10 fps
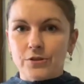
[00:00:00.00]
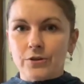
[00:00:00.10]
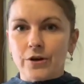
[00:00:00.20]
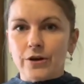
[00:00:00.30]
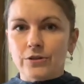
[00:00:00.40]
to
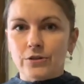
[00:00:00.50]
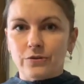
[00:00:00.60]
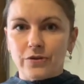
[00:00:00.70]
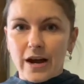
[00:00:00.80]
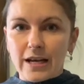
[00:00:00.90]
go to
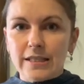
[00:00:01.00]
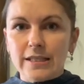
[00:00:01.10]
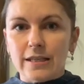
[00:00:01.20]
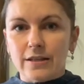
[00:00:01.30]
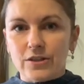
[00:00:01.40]

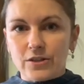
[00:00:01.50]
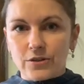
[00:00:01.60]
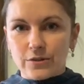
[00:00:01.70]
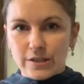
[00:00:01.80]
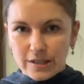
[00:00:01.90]
France and
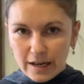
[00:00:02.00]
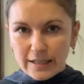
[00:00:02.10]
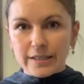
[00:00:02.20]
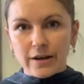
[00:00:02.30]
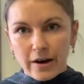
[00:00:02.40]
to
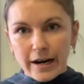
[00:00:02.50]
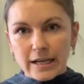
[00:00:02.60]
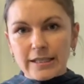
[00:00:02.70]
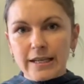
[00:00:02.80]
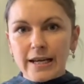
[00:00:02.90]
study
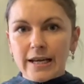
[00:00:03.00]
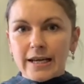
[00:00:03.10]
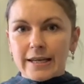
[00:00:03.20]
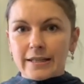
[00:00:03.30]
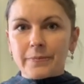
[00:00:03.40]
art
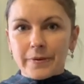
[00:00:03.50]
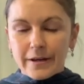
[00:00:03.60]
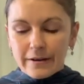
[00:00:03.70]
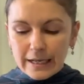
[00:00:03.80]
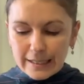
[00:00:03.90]
in
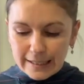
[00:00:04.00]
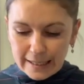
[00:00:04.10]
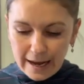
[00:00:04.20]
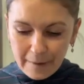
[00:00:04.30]
Paris.